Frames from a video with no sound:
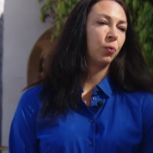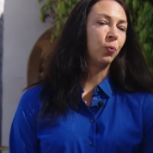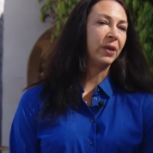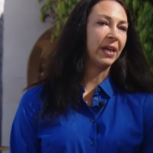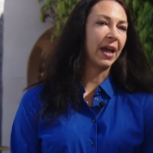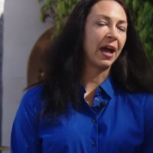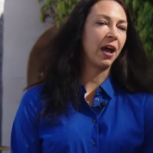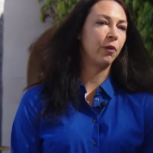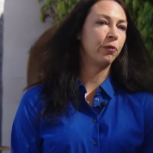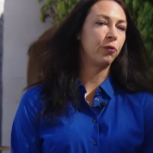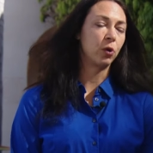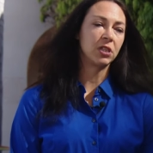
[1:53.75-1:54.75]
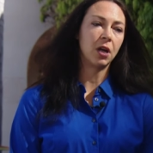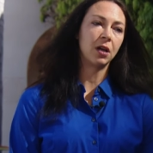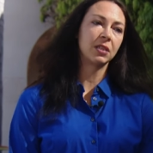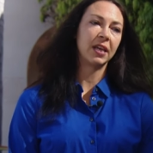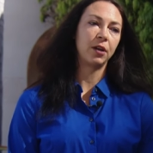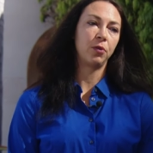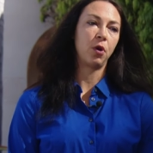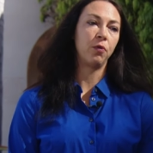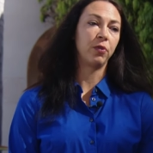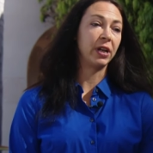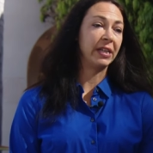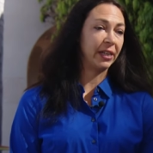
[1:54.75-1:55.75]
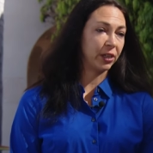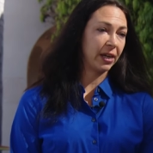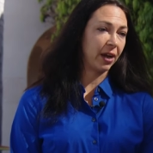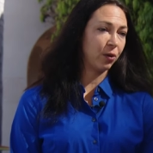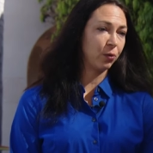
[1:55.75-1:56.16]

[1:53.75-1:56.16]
We have four dogs that are over a year now.